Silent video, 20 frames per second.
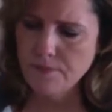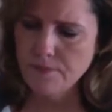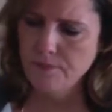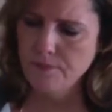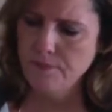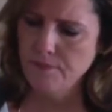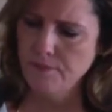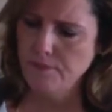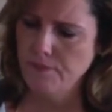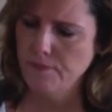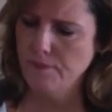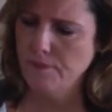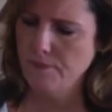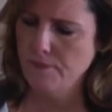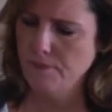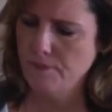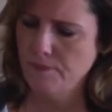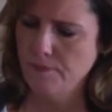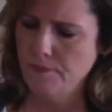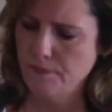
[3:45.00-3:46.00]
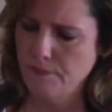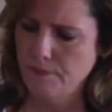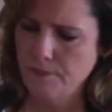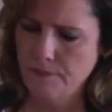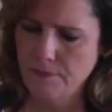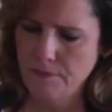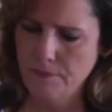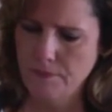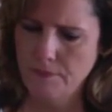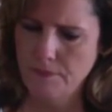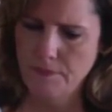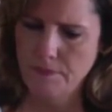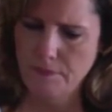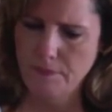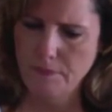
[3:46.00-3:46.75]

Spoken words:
[no speech]